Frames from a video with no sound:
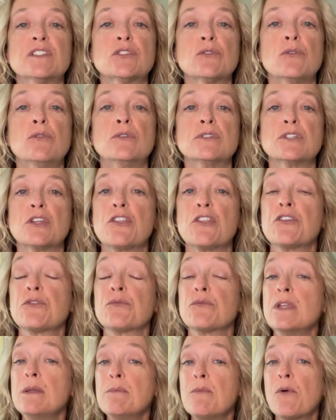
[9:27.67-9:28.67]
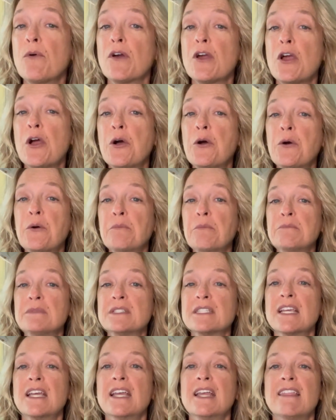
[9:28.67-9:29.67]
sold 3 more
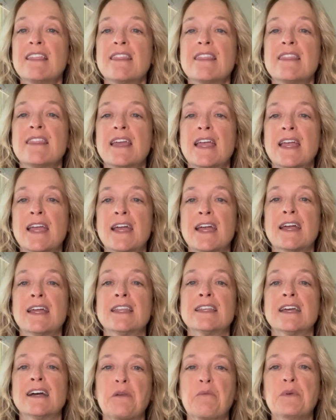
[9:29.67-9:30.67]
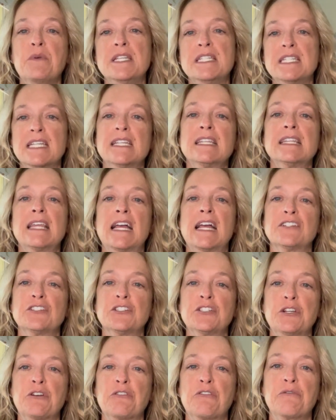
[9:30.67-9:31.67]
homes than we did
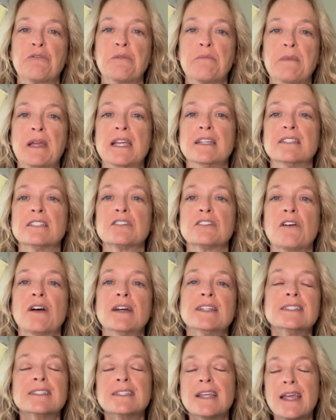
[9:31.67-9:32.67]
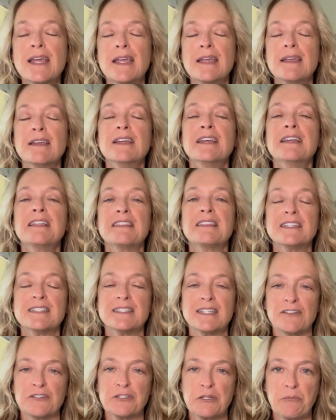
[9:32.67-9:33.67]
last year through May. So I'd say the
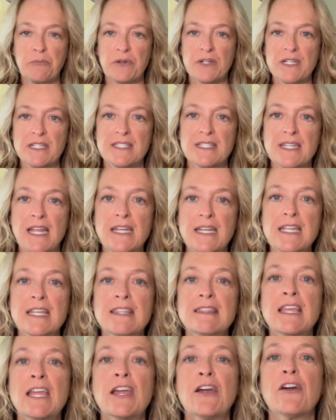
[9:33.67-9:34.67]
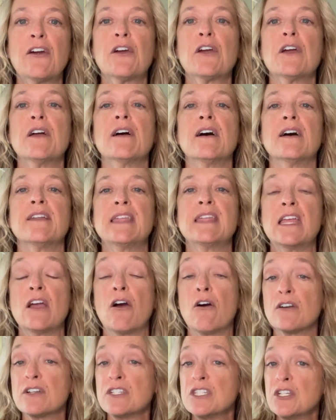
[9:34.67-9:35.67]
sales are pretty steady in there. They
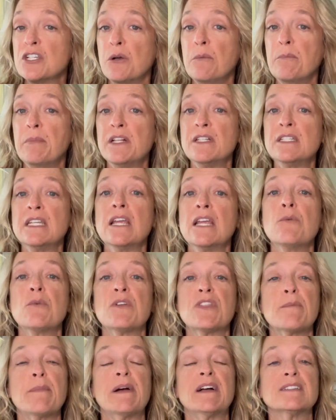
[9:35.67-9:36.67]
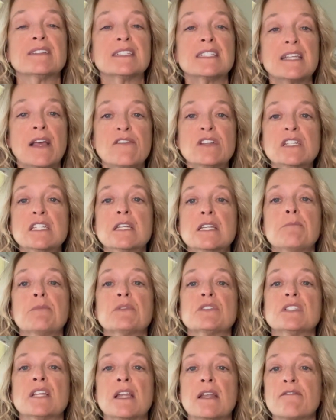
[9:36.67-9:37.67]
are still building with about
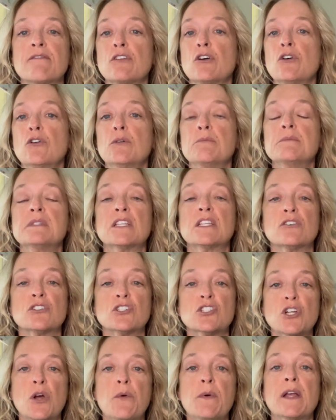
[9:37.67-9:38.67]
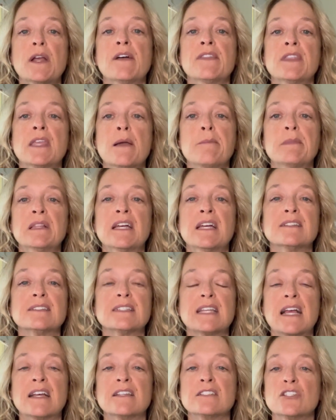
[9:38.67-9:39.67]
17% of the homes that are showing on the MLS
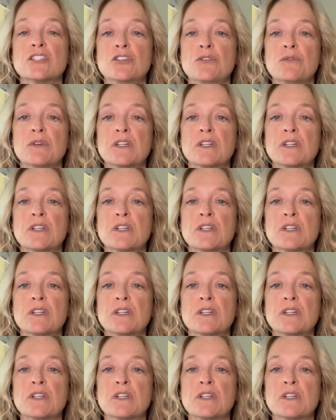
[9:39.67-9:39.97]
as new